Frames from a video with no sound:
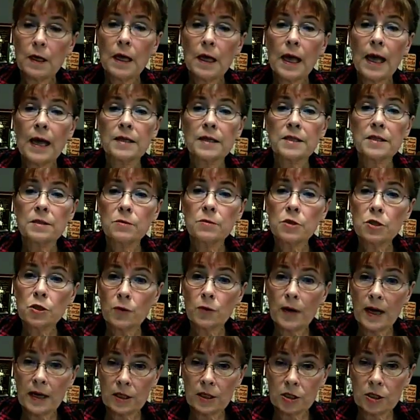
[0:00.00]
and some
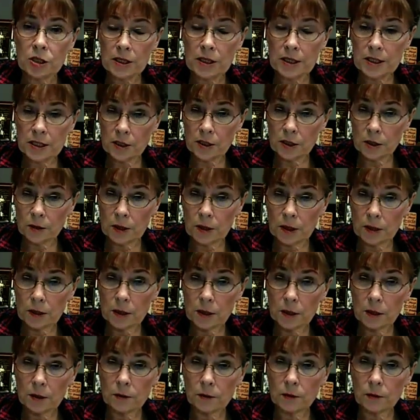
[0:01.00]
strategies in Unit
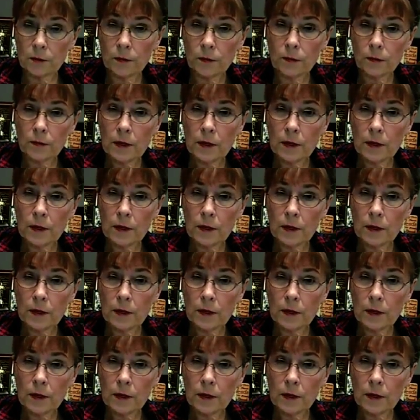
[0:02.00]
2.